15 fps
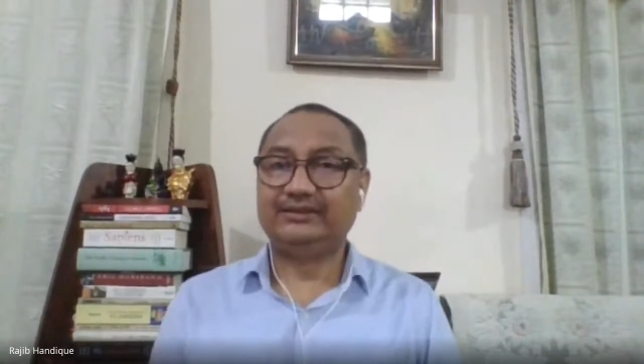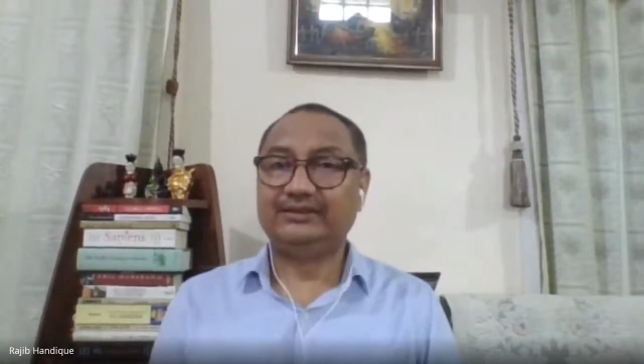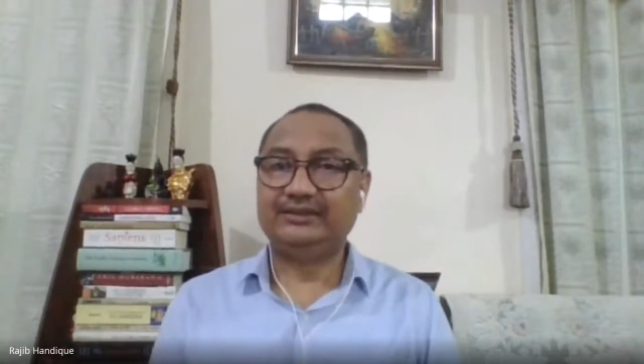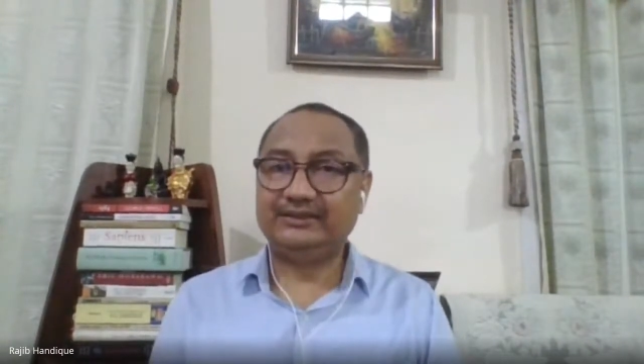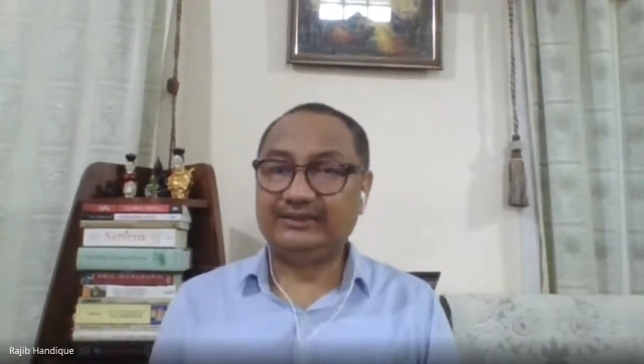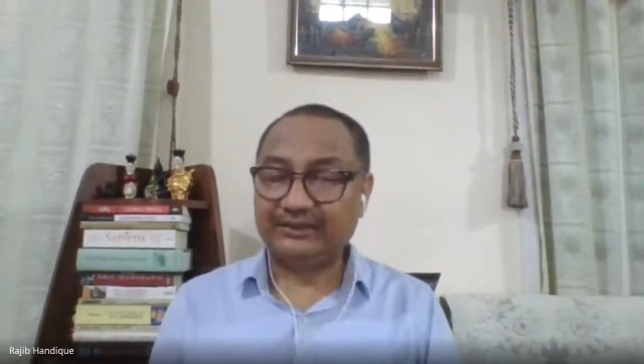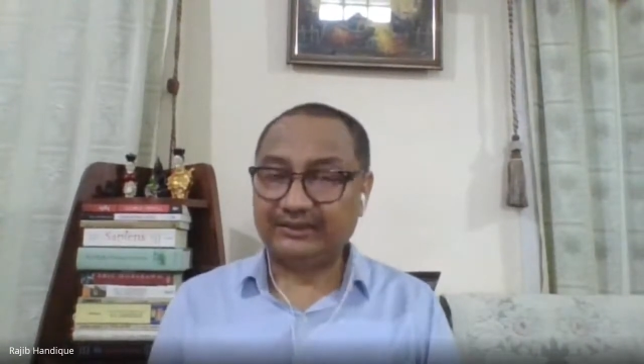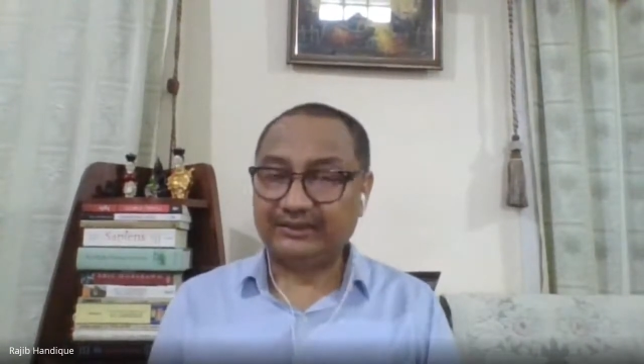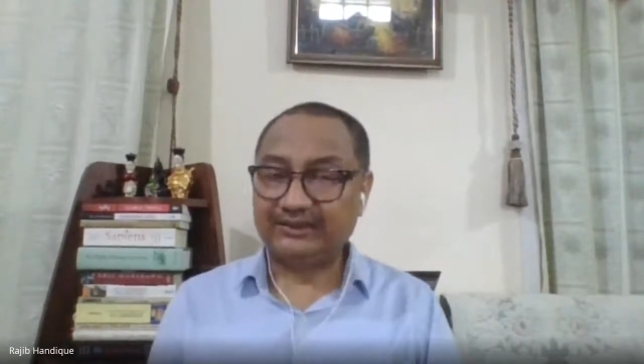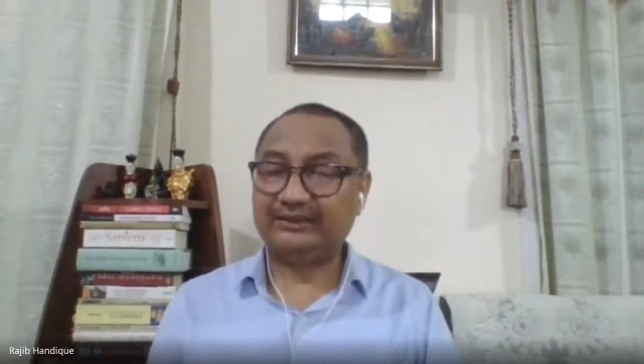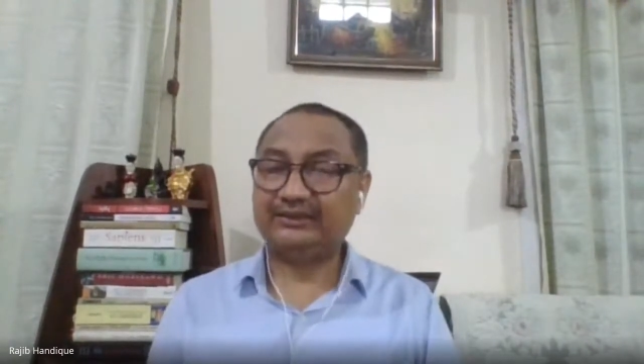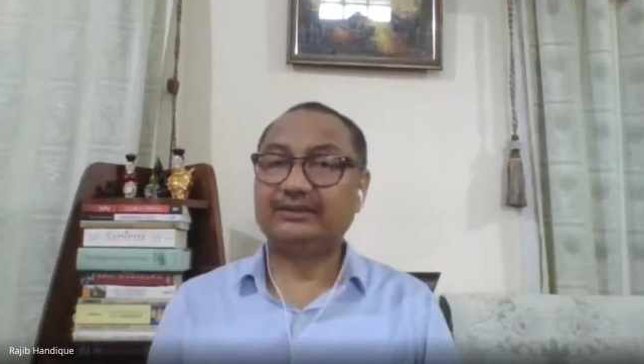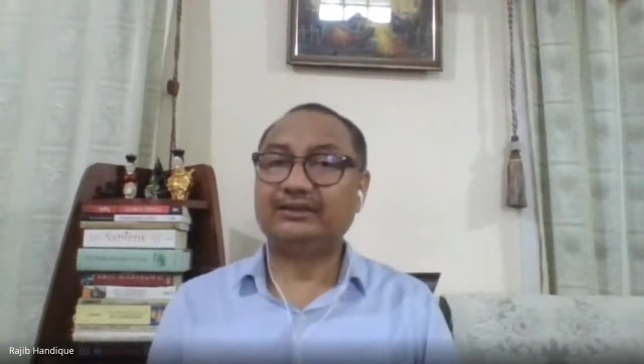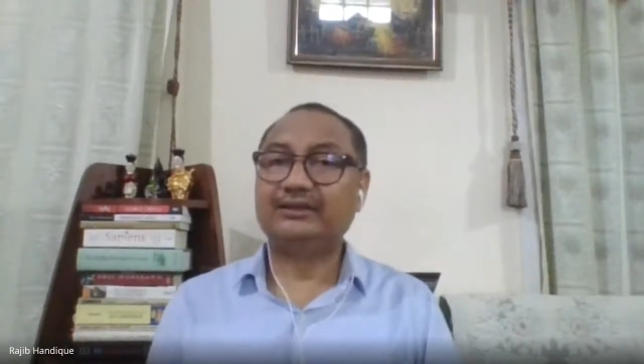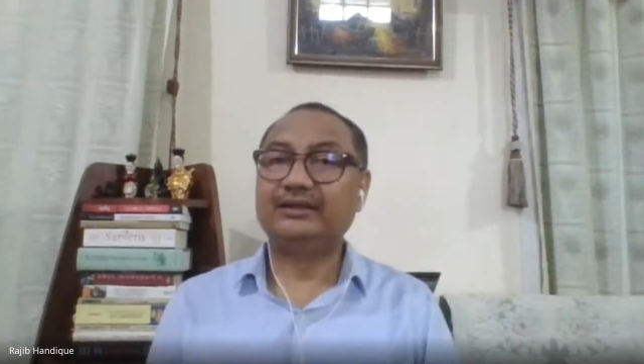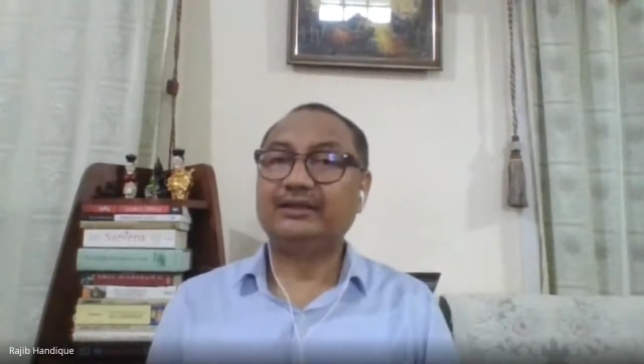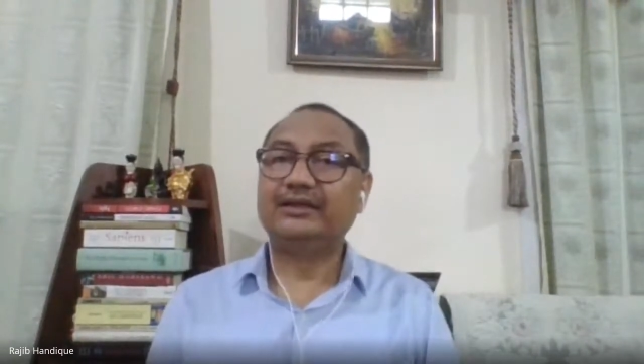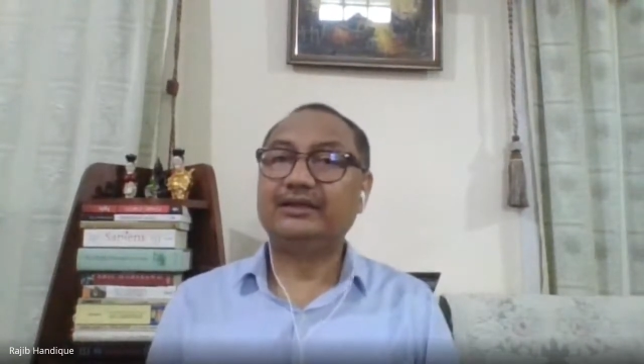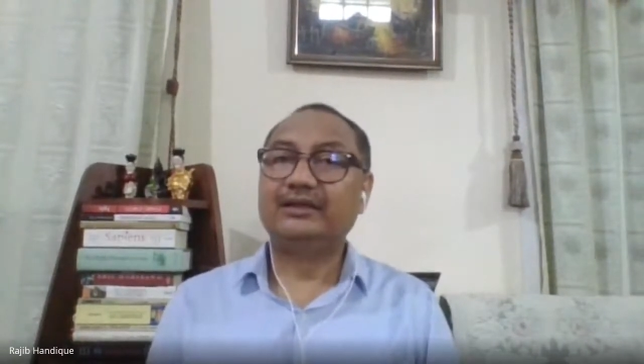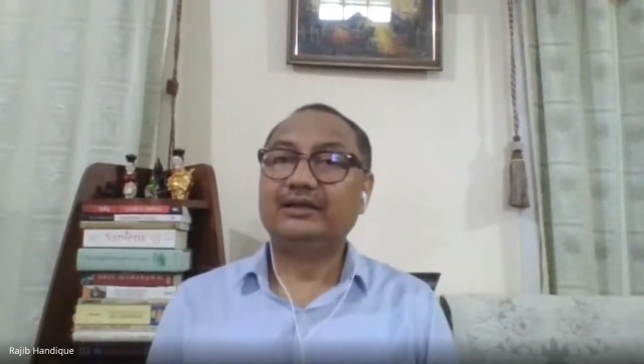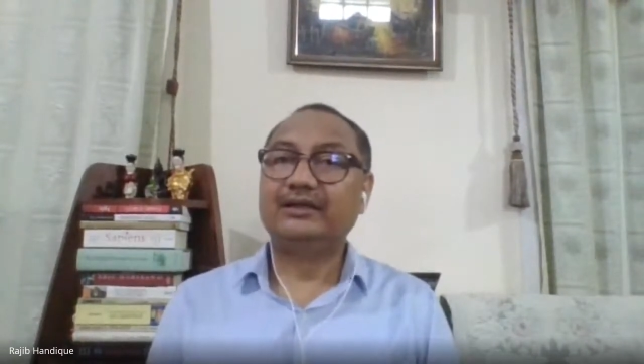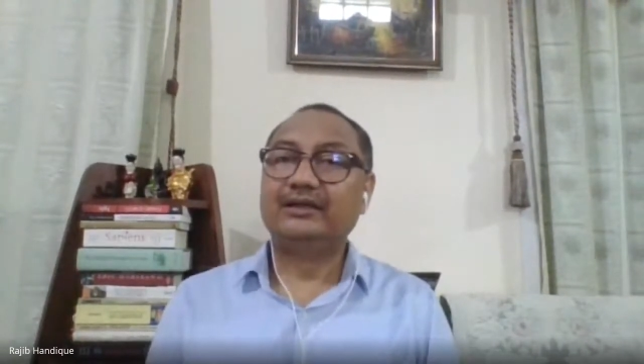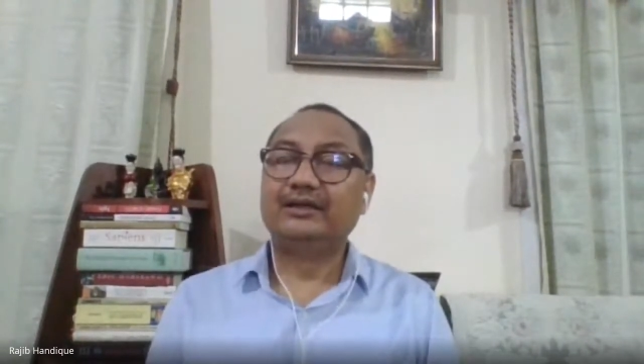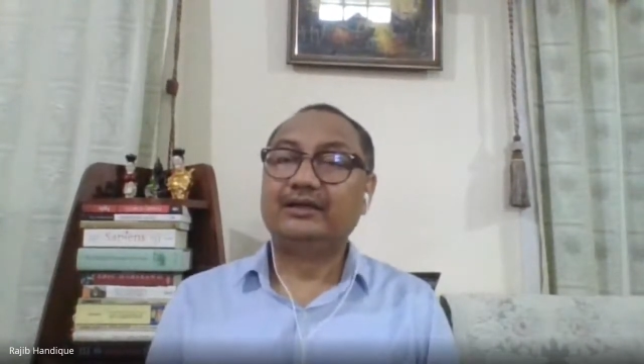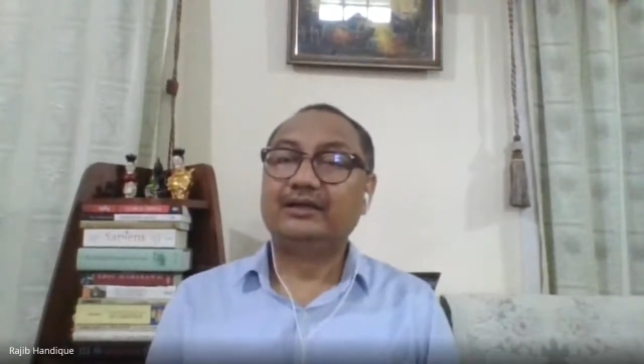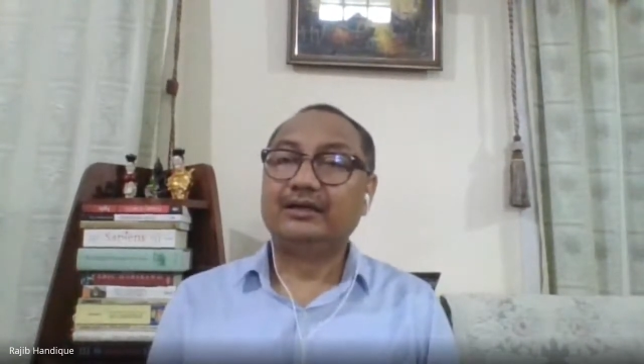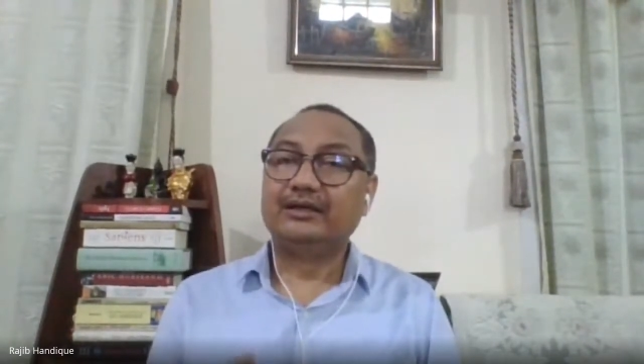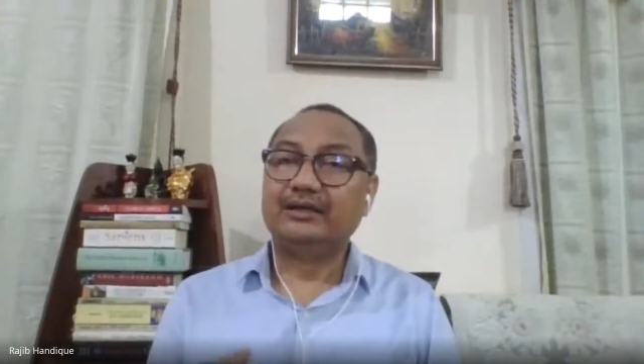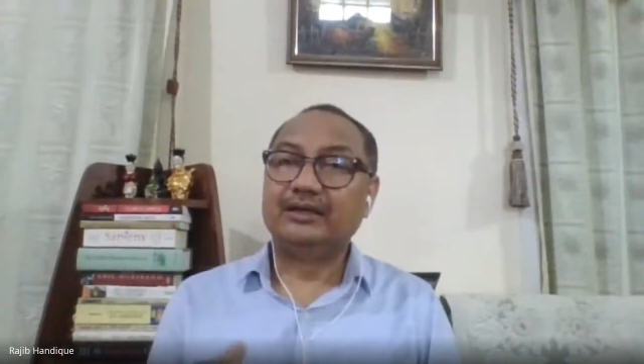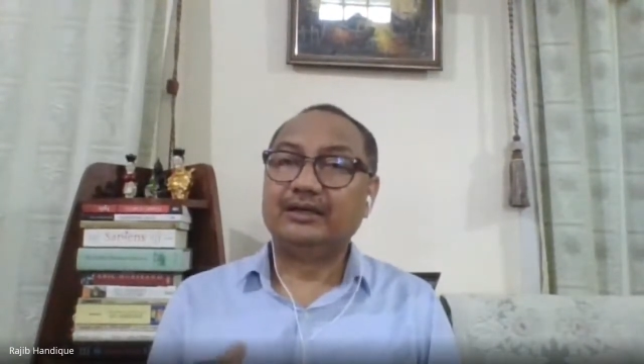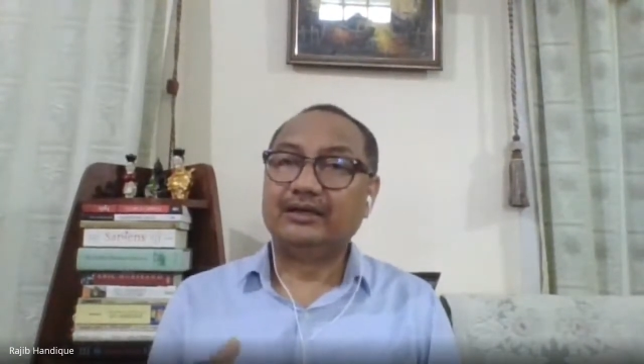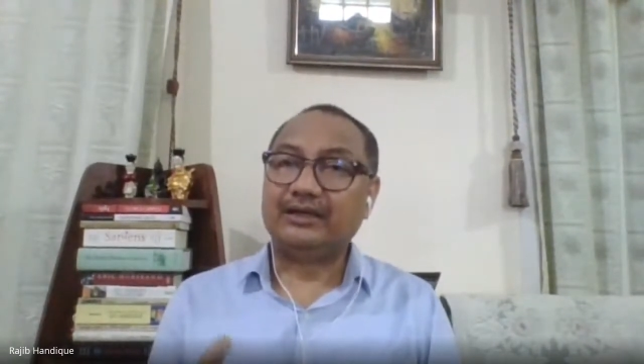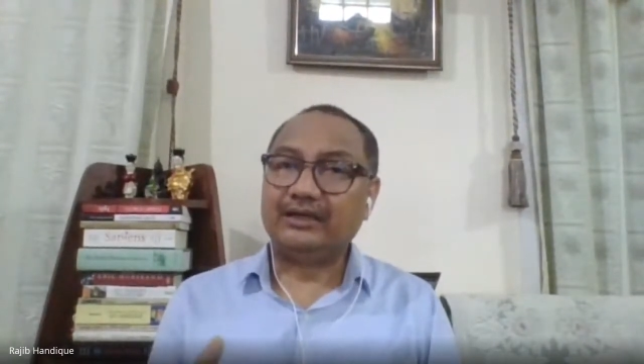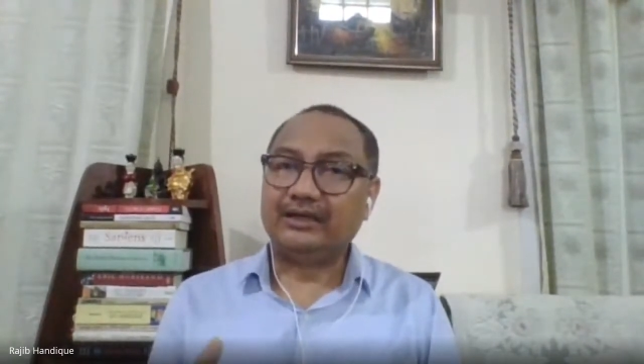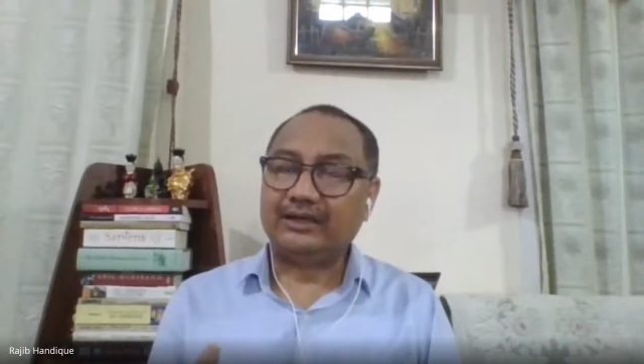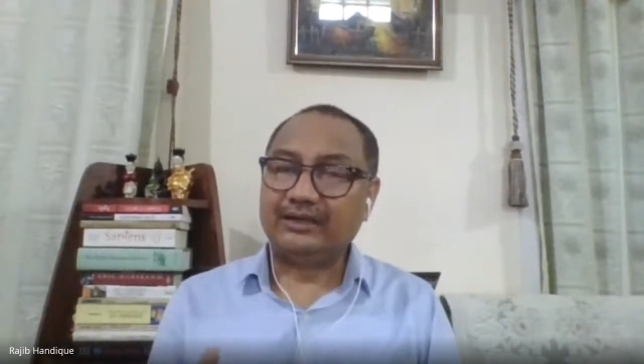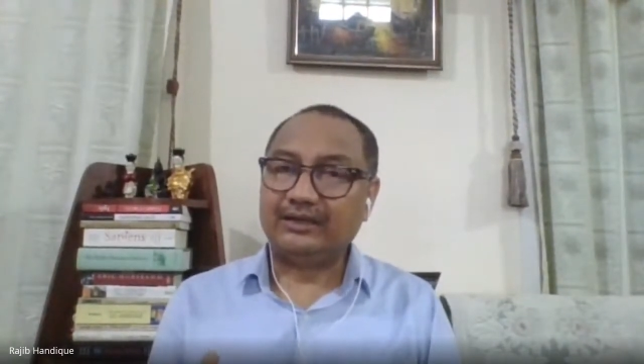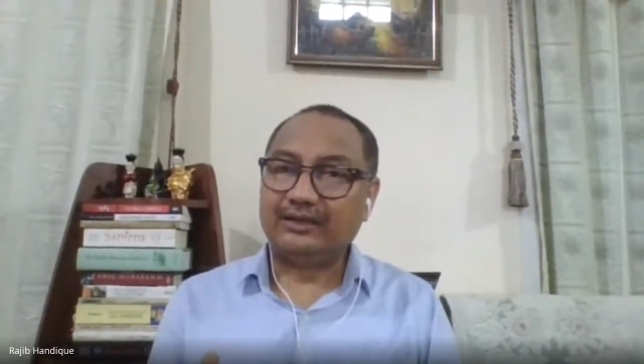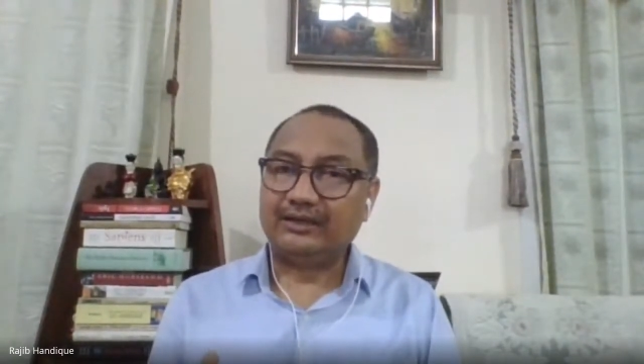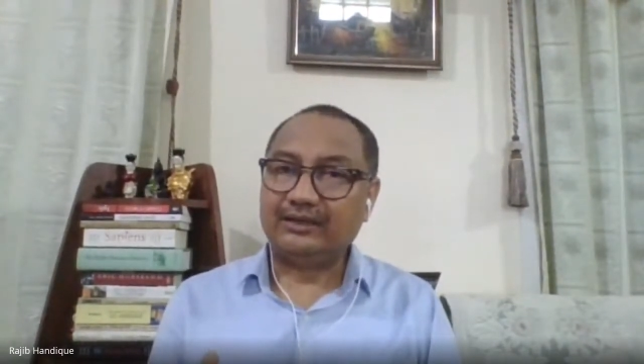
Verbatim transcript: He did it, uh,